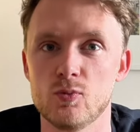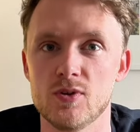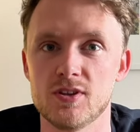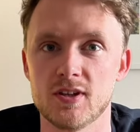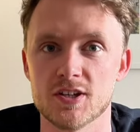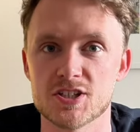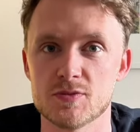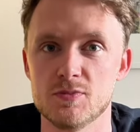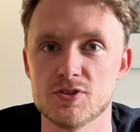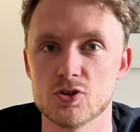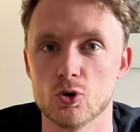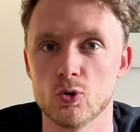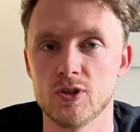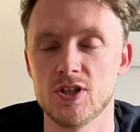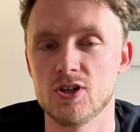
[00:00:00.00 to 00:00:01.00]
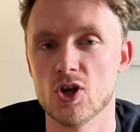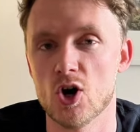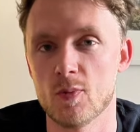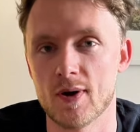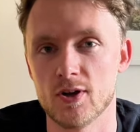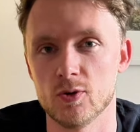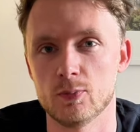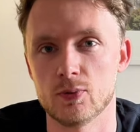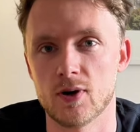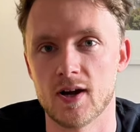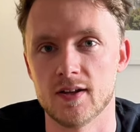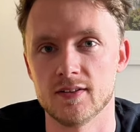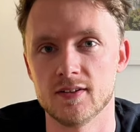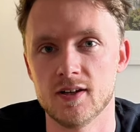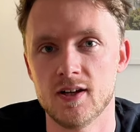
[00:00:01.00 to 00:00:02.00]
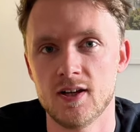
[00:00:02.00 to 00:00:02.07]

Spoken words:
with customers that already know about your brand.